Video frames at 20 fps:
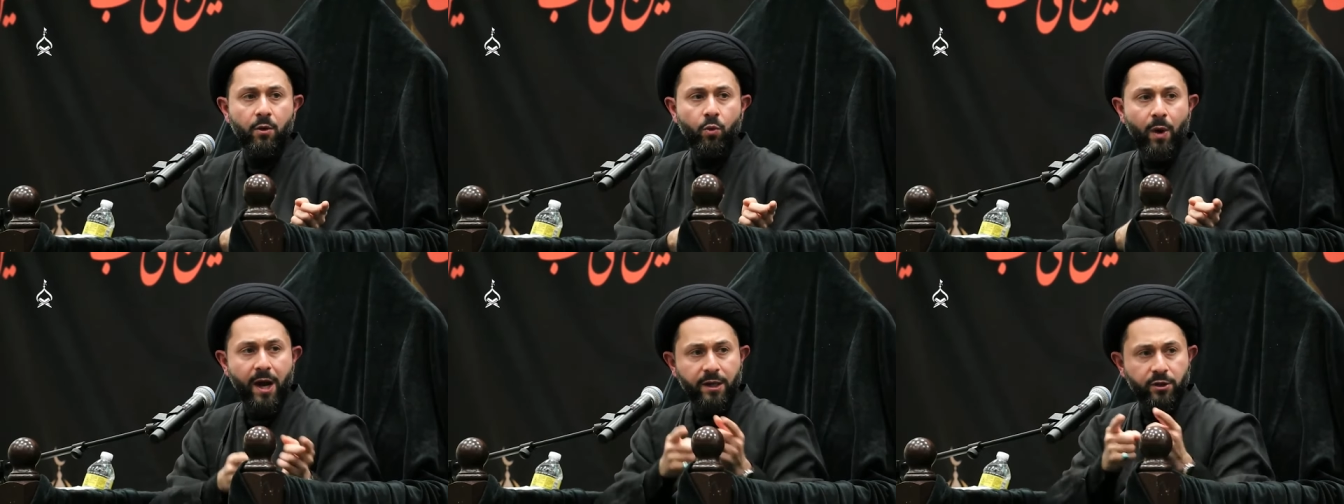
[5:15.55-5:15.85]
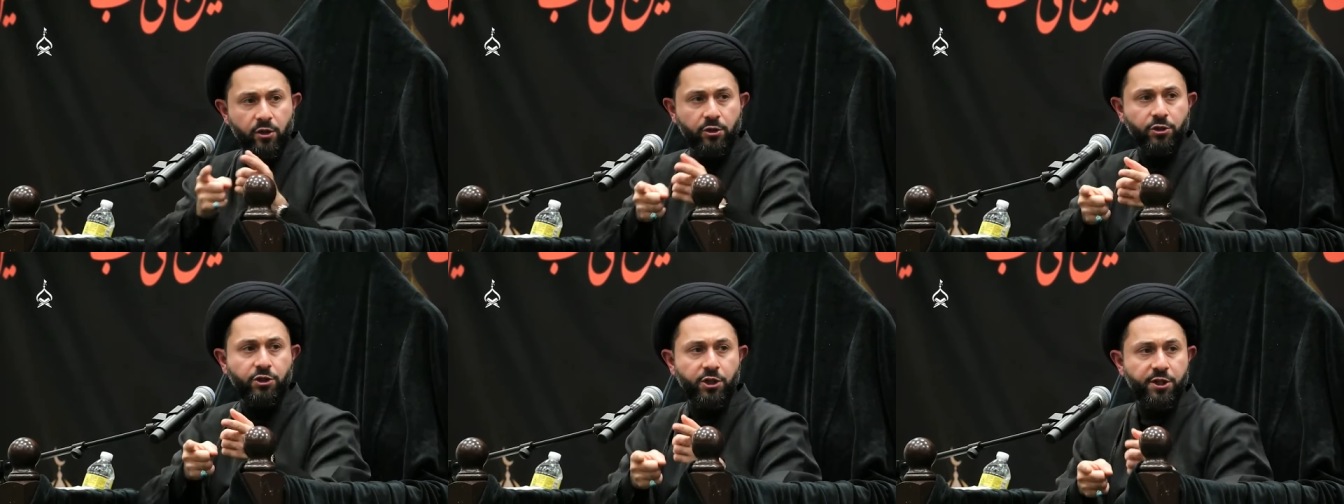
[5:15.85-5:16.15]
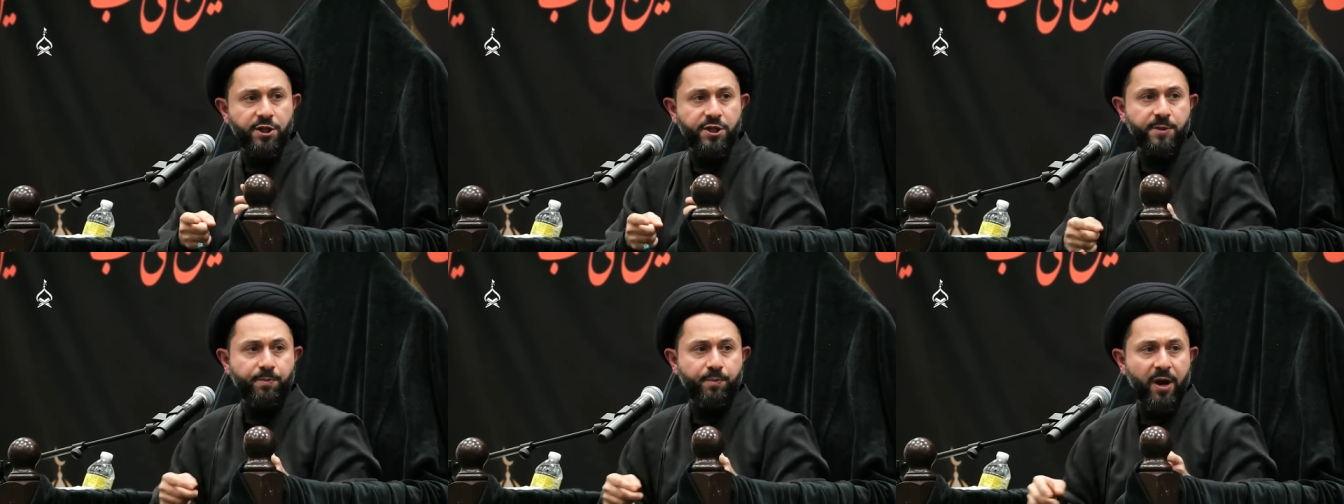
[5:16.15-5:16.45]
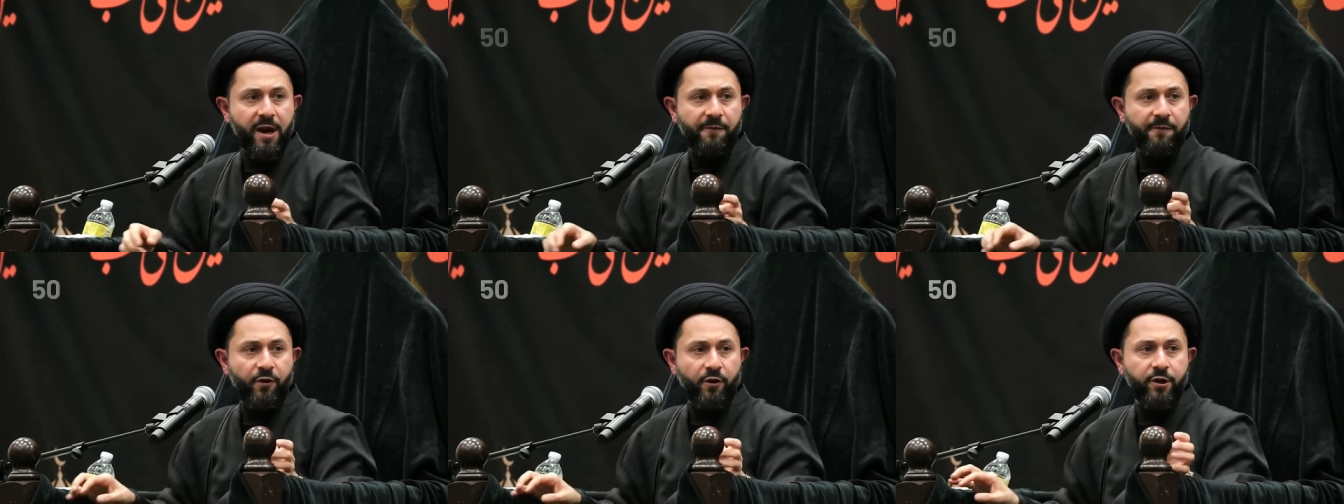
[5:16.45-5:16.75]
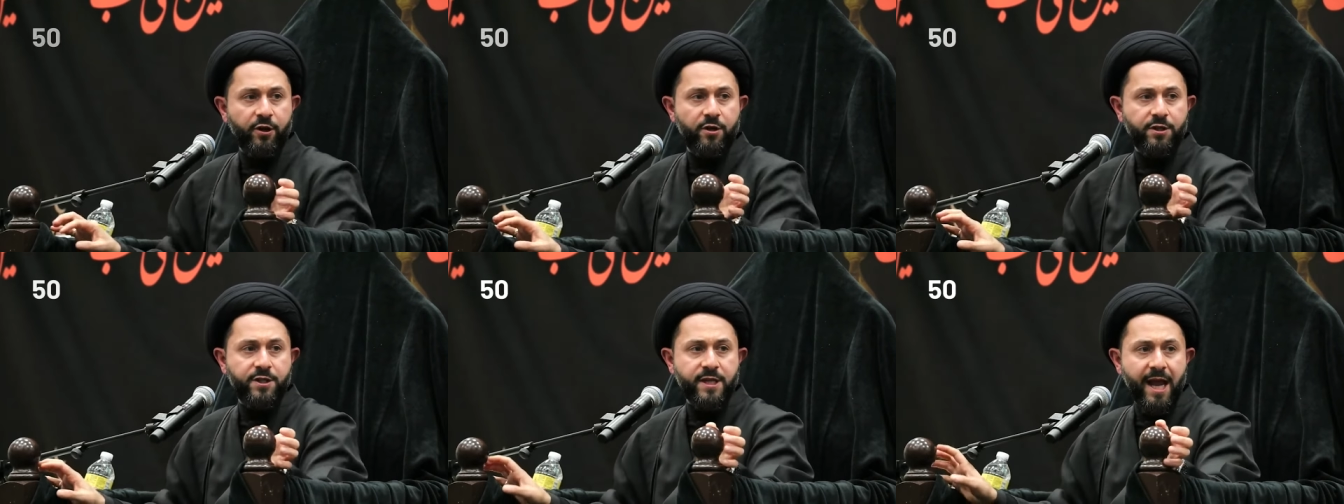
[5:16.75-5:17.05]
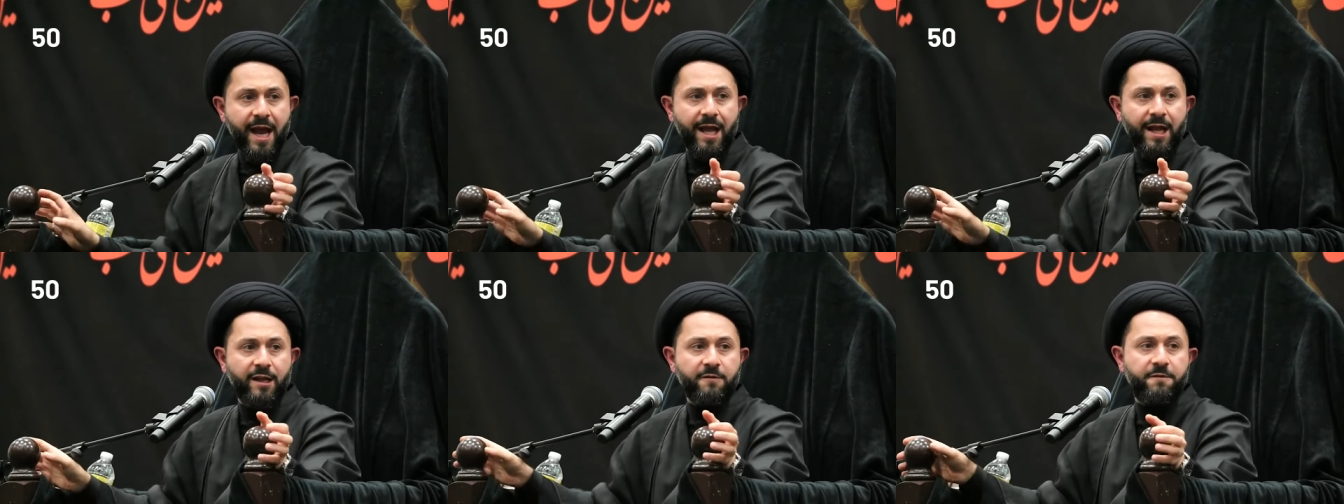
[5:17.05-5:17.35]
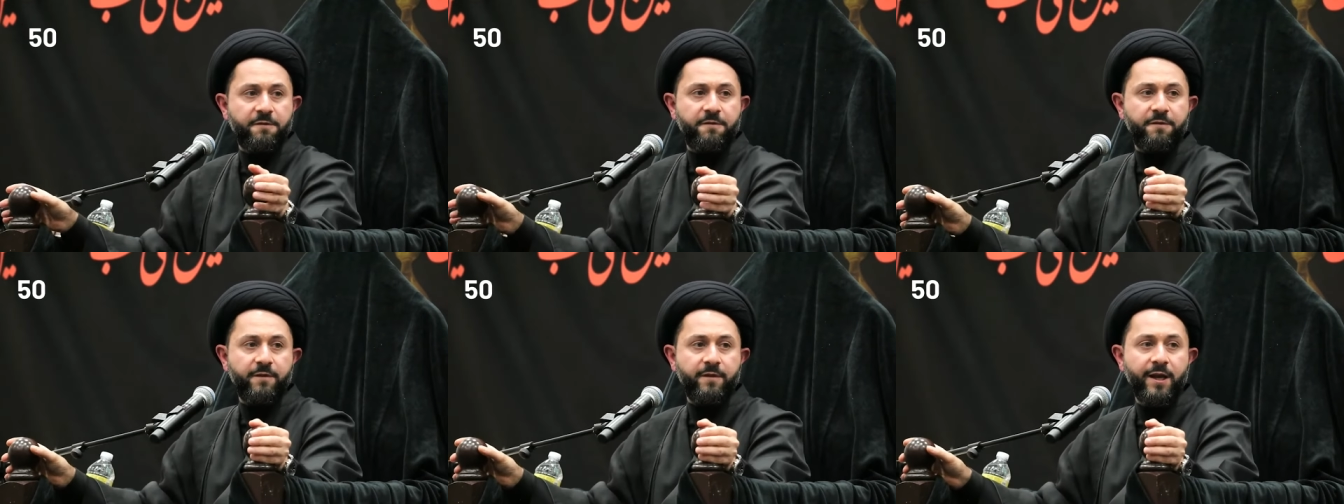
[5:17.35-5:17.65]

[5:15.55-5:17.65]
Why don't you just pray for yourself?